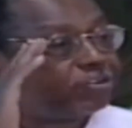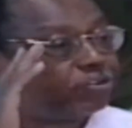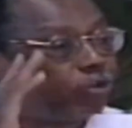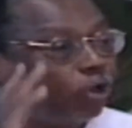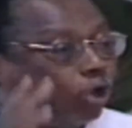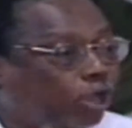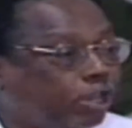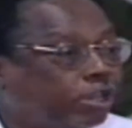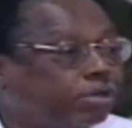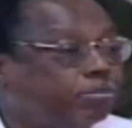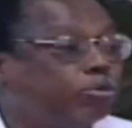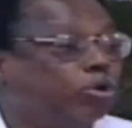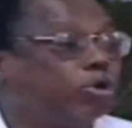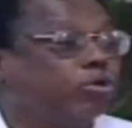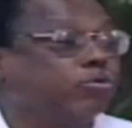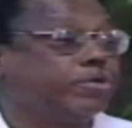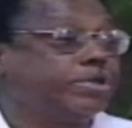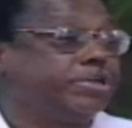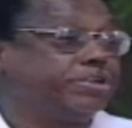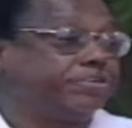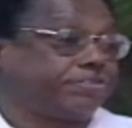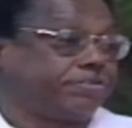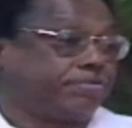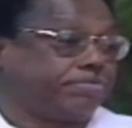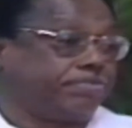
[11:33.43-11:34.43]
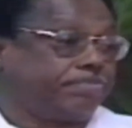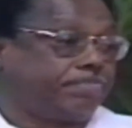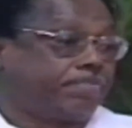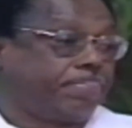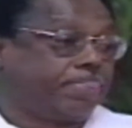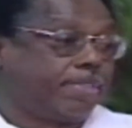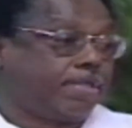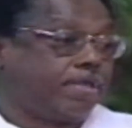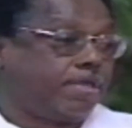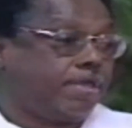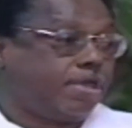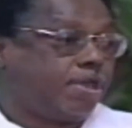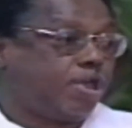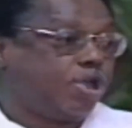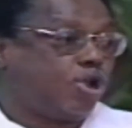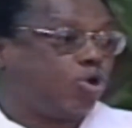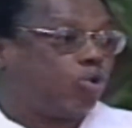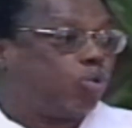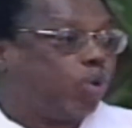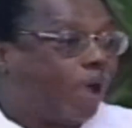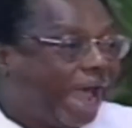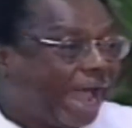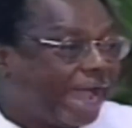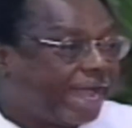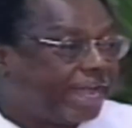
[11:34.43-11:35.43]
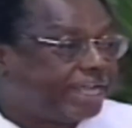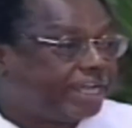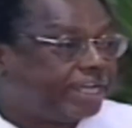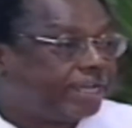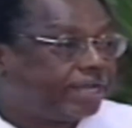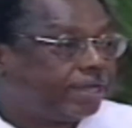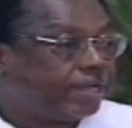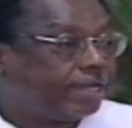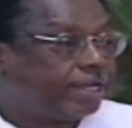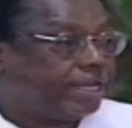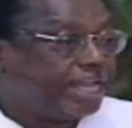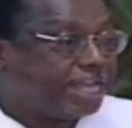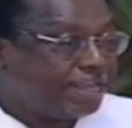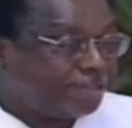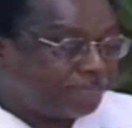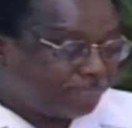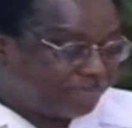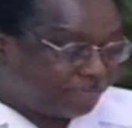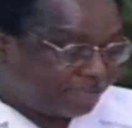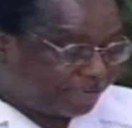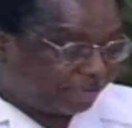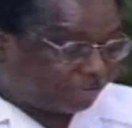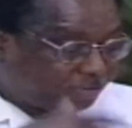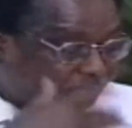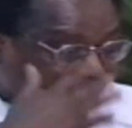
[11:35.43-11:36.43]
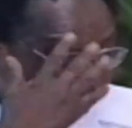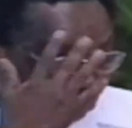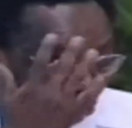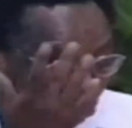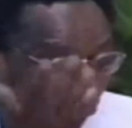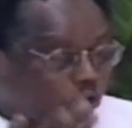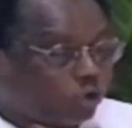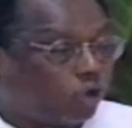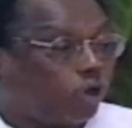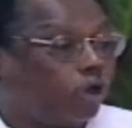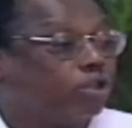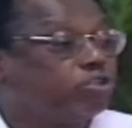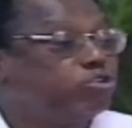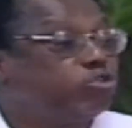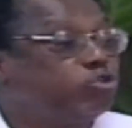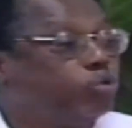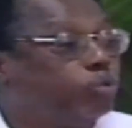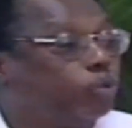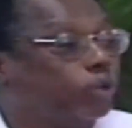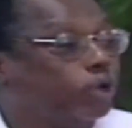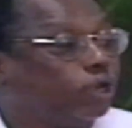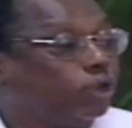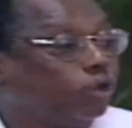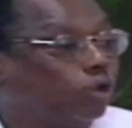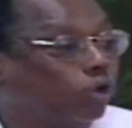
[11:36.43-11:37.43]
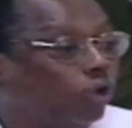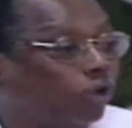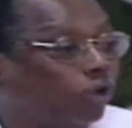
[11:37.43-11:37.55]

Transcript: is all the more reason why in this so-called New World